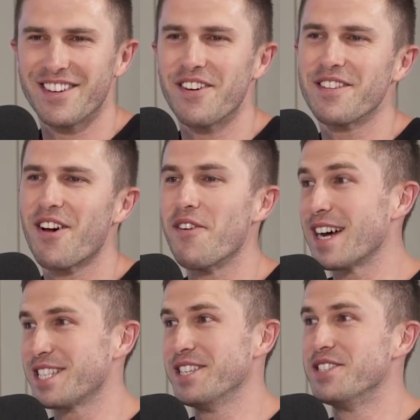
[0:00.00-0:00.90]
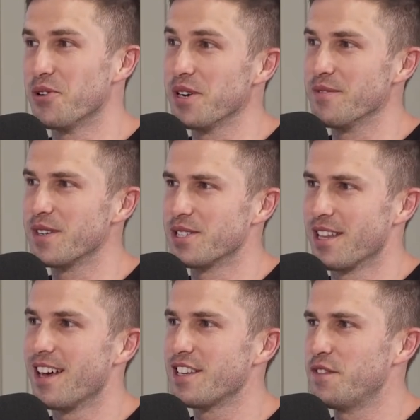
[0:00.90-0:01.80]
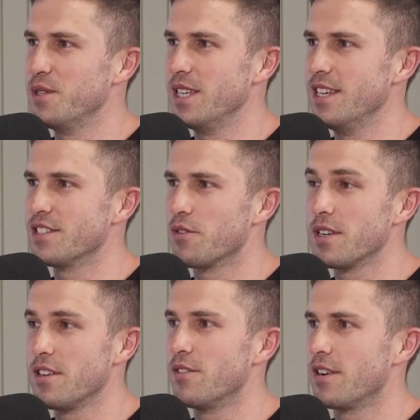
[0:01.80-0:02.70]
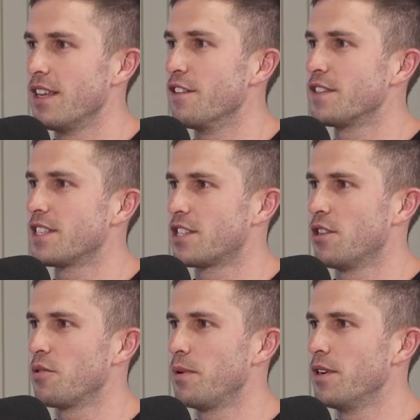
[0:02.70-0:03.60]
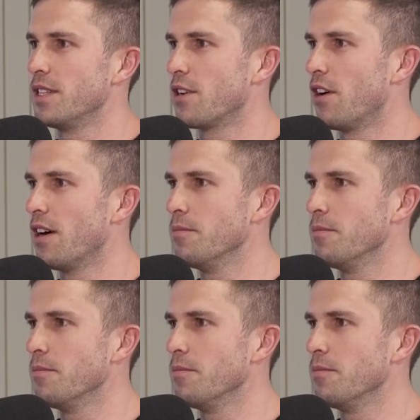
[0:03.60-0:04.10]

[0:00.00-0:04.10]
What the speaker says: I've actually enjoyed it because the last few years, I wasn't even in it for such a long period of time.